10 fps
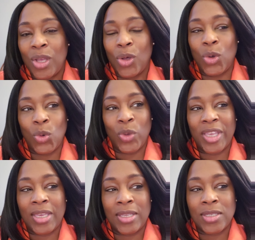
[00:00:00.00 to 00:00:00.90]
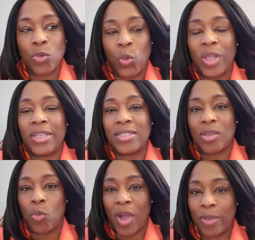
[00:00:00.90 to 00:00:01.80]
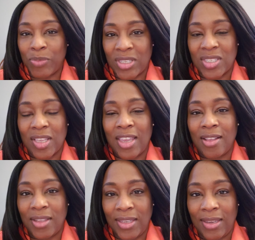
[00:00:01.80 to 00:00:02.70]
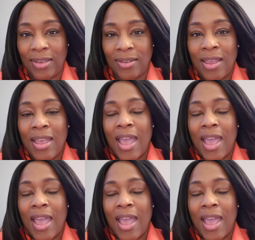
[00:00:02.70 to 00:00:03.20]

who is willing to wipe the slate clean